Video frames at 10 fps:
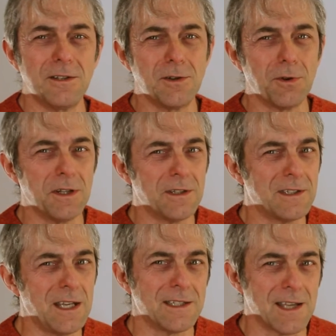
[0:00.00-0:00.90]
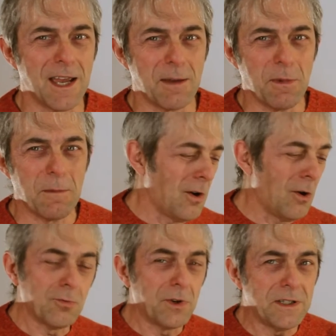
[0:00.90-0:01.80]
during the daytime.
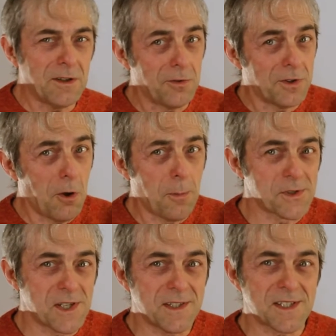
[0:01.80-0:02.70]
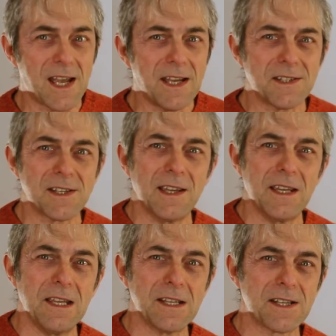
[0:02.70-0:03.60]
On-grid, on the opposite side,
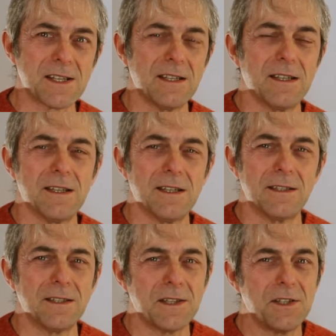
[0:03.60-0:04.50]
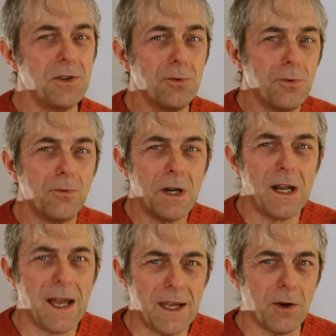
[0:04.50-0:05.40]
is that you
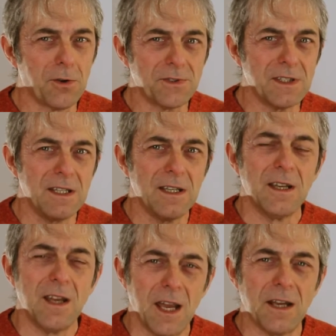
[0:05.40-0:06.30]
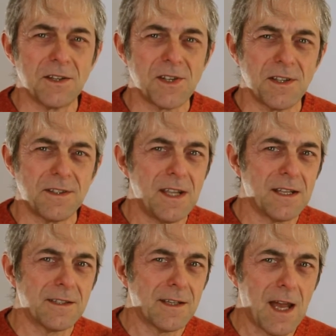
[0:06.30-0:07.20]
rely on the energy
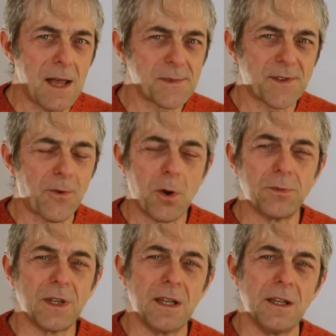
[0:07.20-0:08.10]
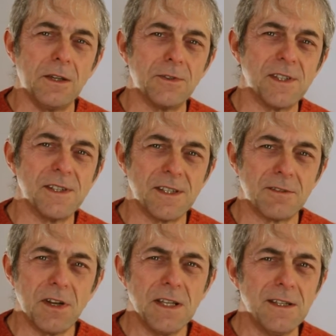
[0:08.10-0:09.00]
that comes from the utility
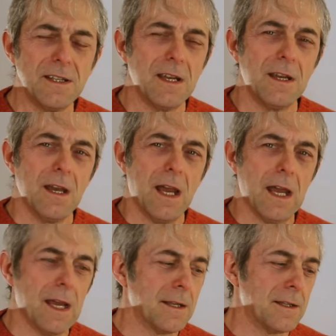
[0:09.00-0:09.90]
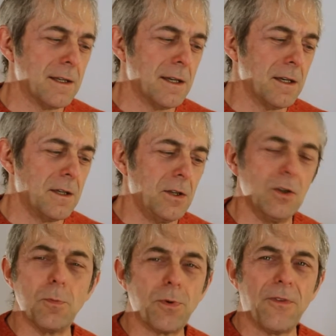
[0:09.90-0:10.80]
grid, and
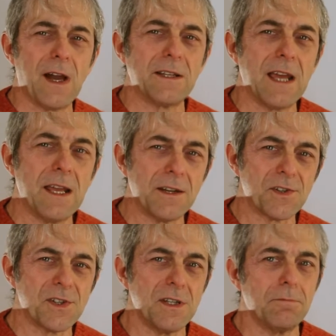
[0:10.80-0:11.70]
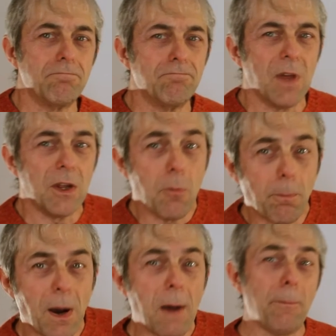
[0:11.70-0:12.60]
you provide energy, you
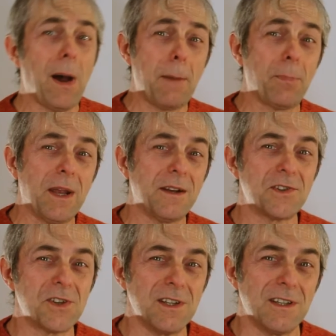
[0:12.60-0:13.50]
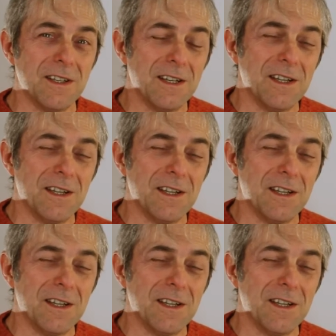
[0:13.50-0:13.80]
pump up energy